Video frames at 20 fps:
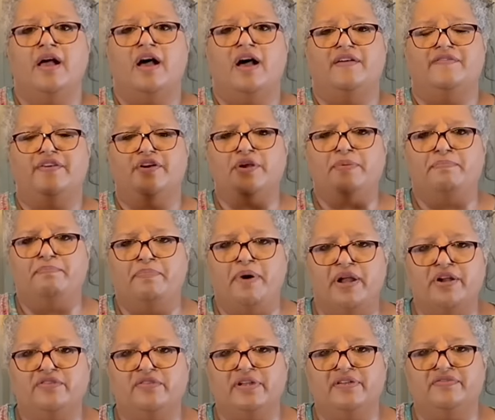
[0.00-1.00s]
a very
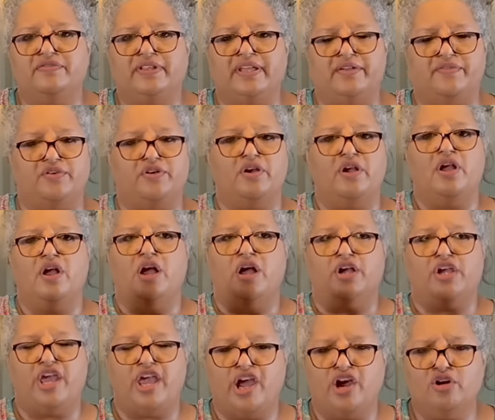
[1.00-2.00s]
buttery flavor, a
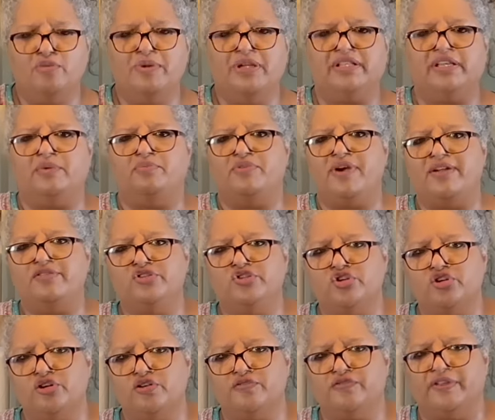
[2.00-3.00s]
caramelly brown
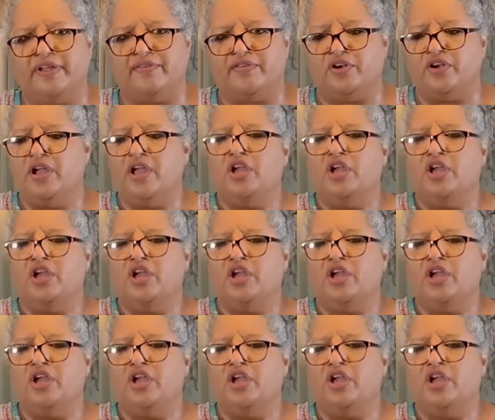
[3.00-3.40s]
sugar flavor.